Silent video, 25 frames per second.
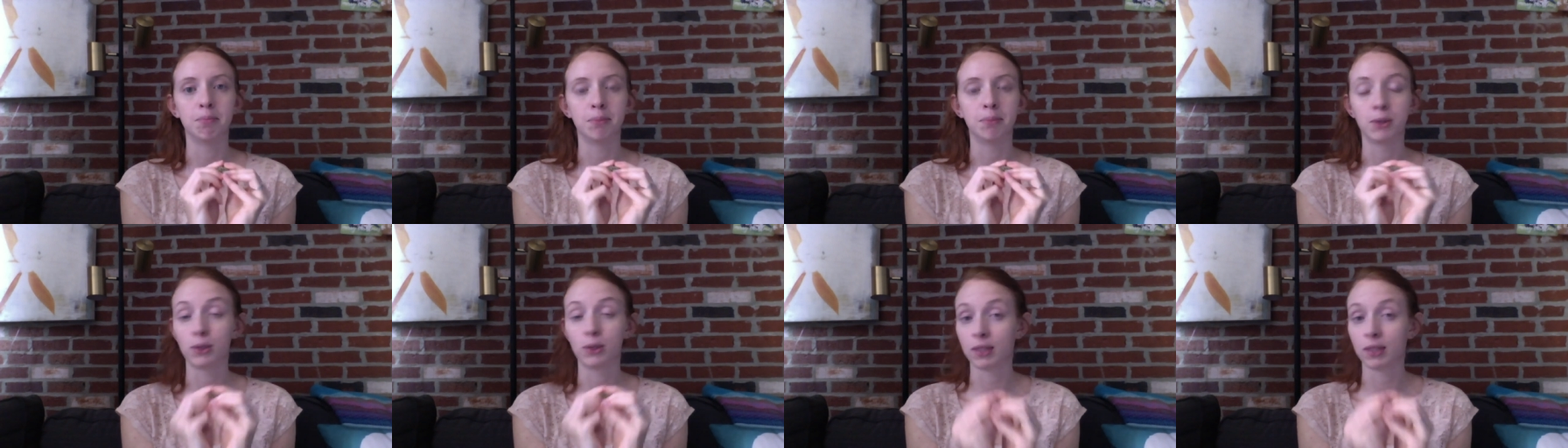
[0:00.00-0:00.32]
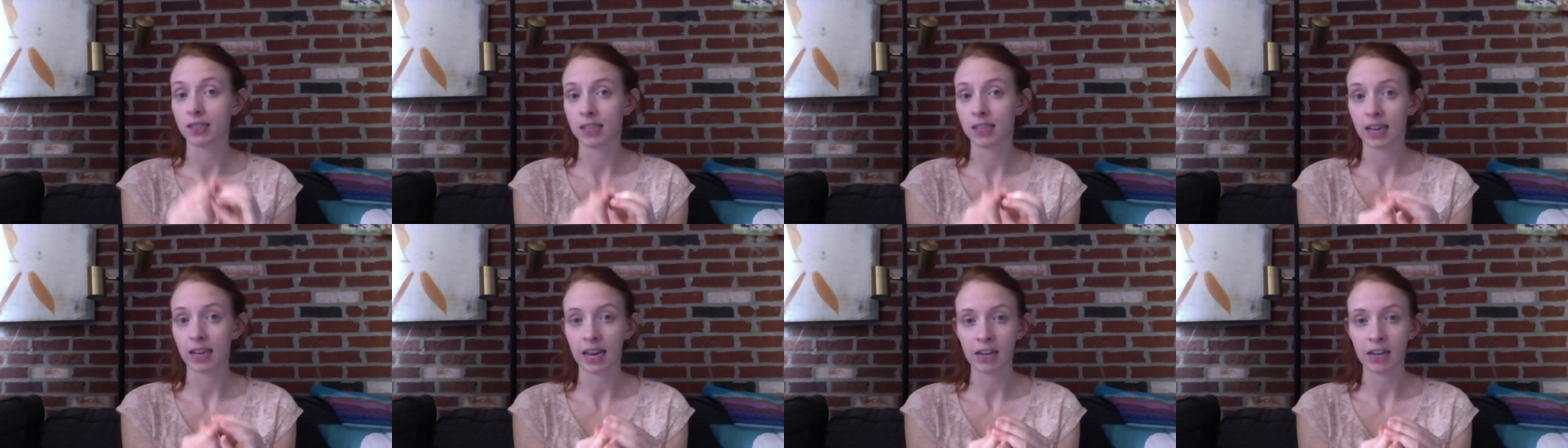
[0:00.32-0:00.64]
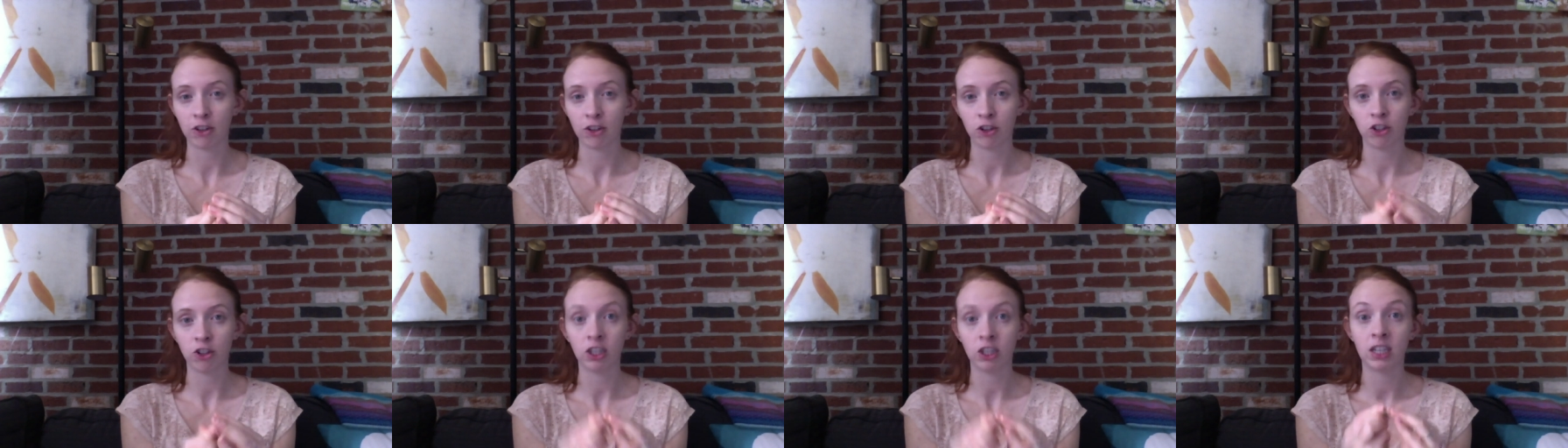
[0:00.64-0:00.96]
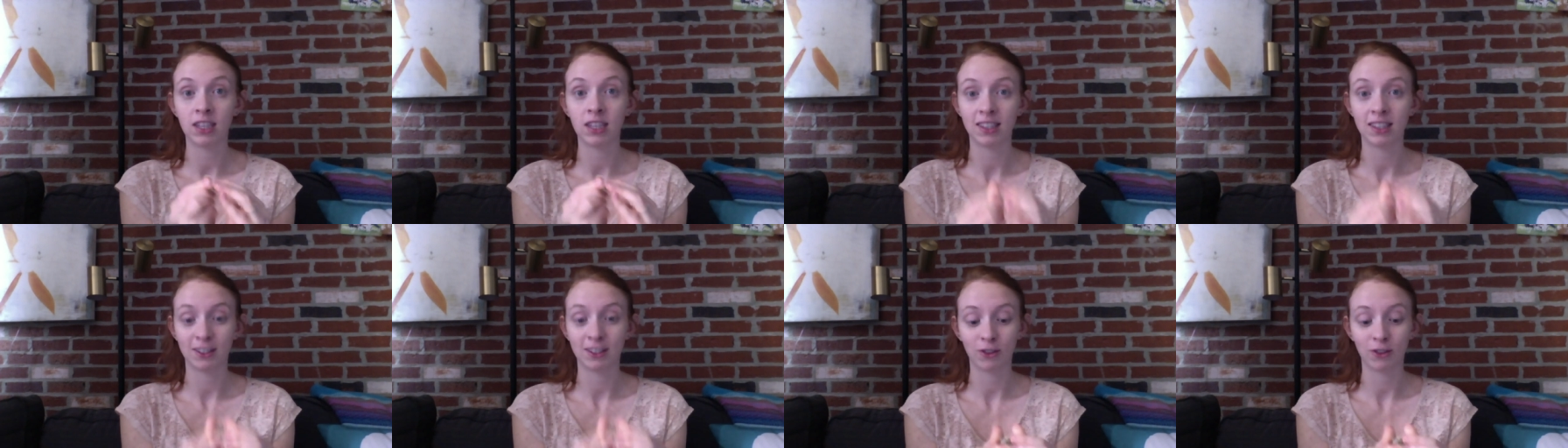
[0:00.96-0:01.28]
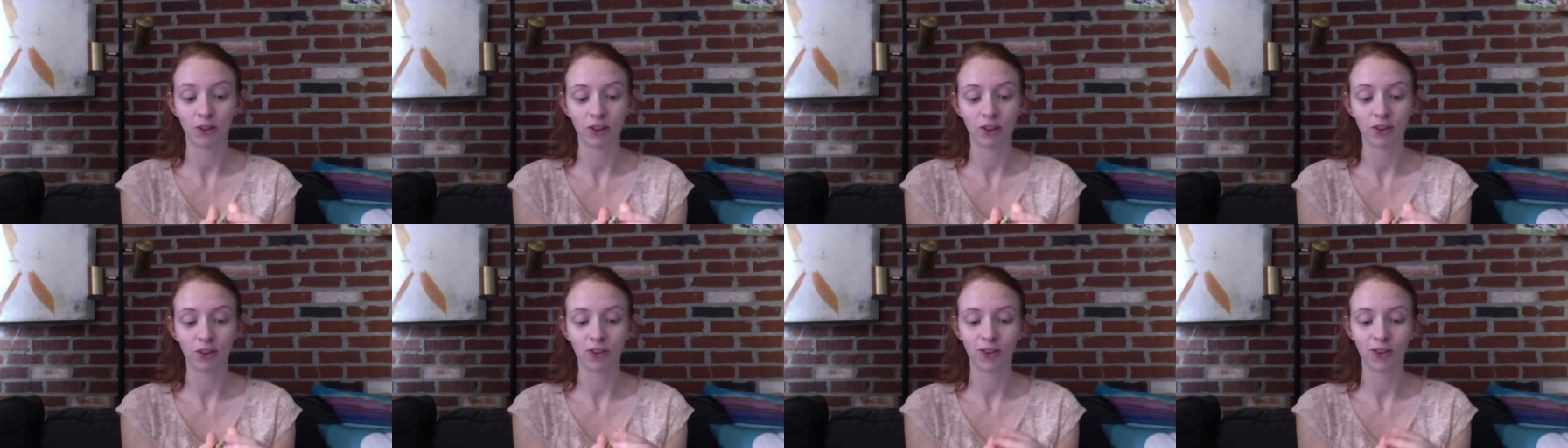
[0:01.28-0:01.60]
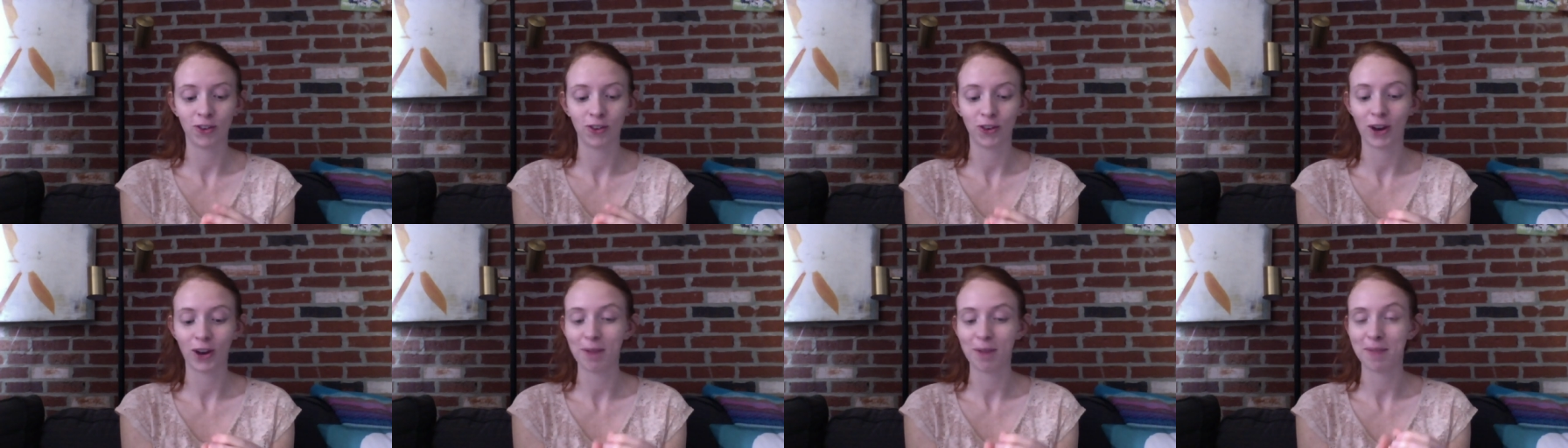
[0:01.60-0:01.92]
boosting energy. It's
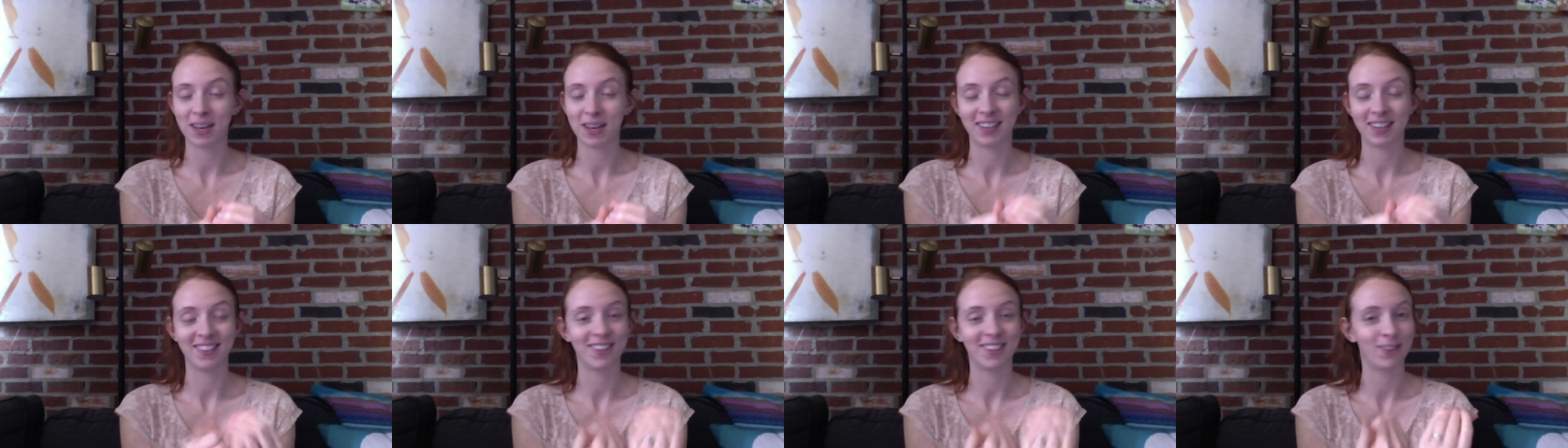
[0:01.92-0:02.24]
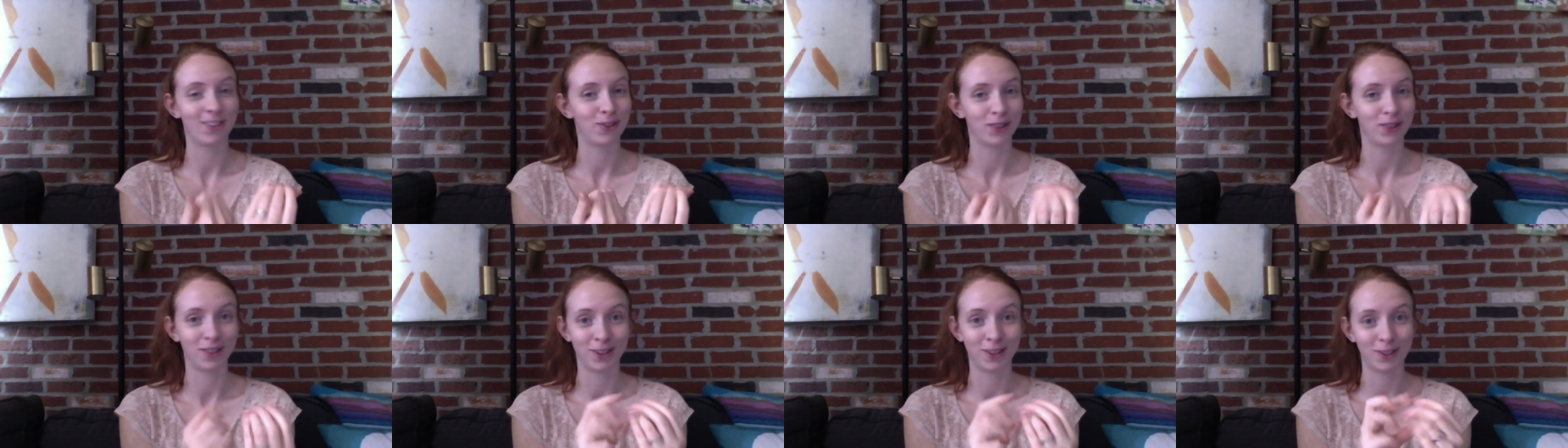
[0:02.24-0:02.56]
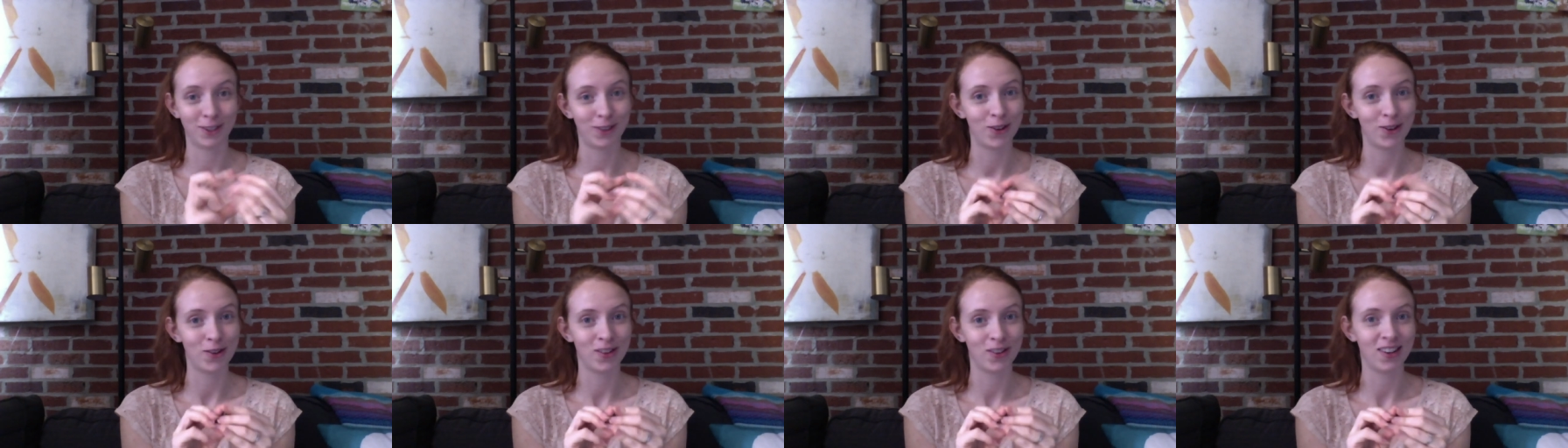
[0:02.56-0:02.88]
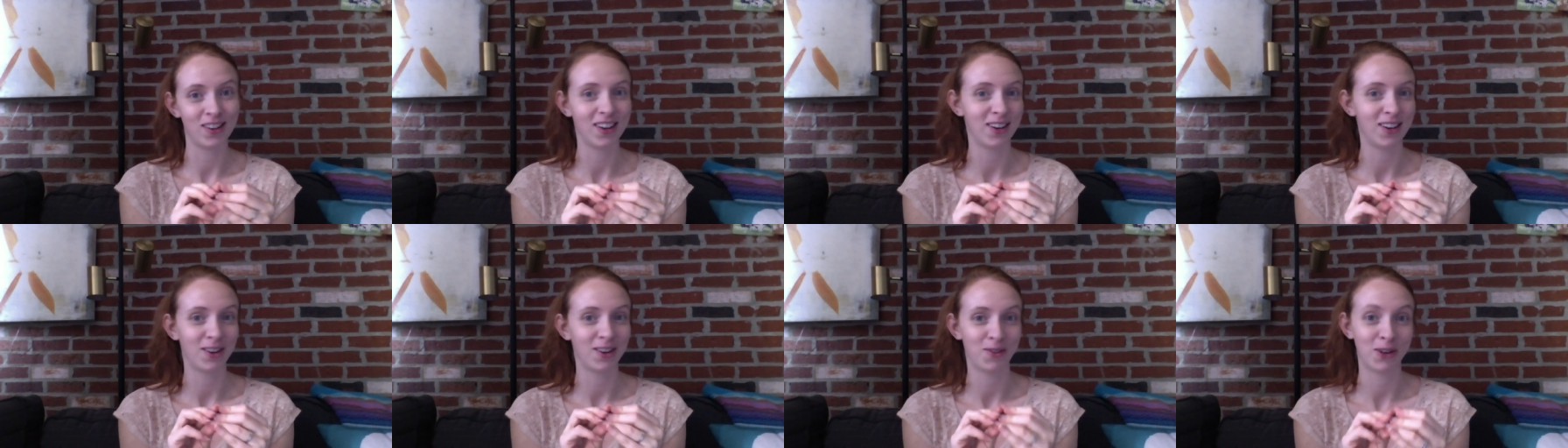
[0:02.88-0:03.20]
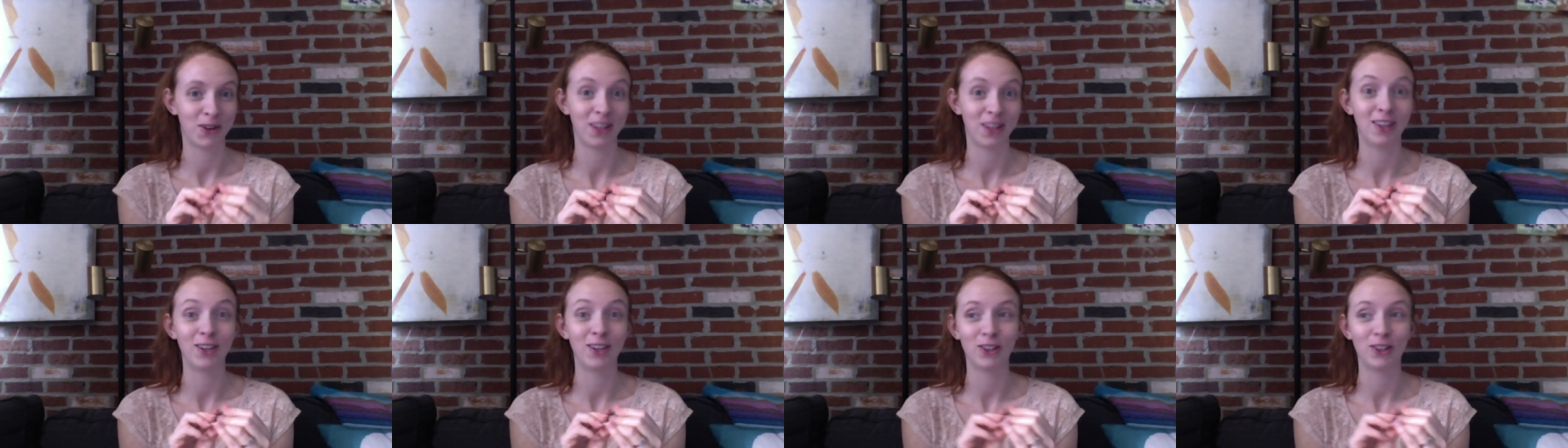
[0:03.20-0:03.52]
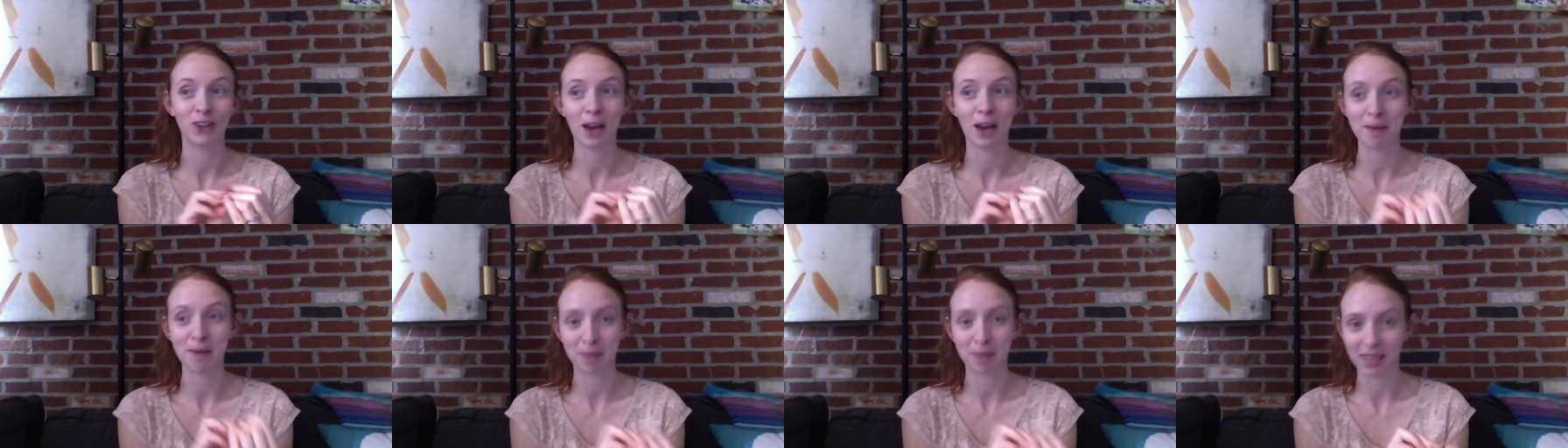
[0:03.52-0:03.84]
great because this one's associated with
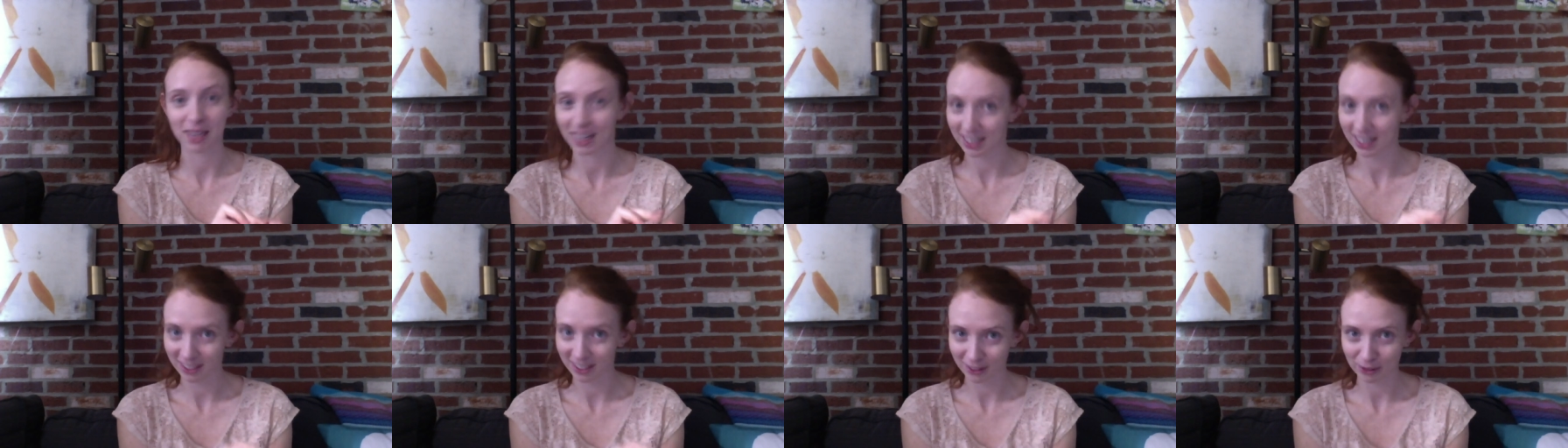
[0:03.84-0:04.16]
Gemini,